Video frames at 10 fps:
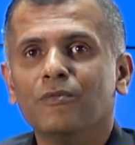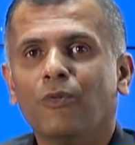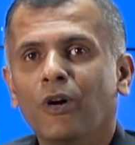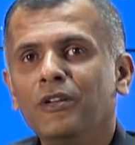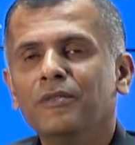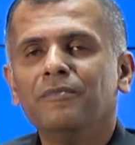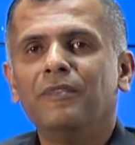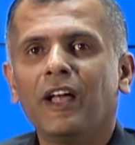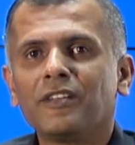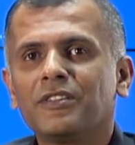volume,
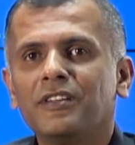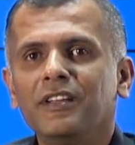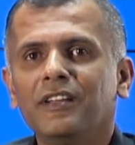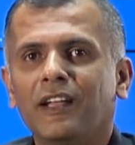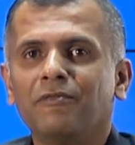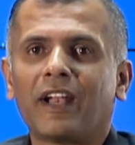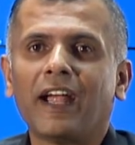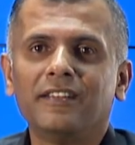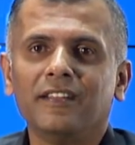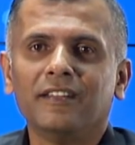velocity, and
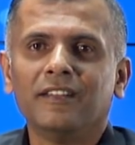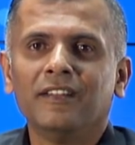variety.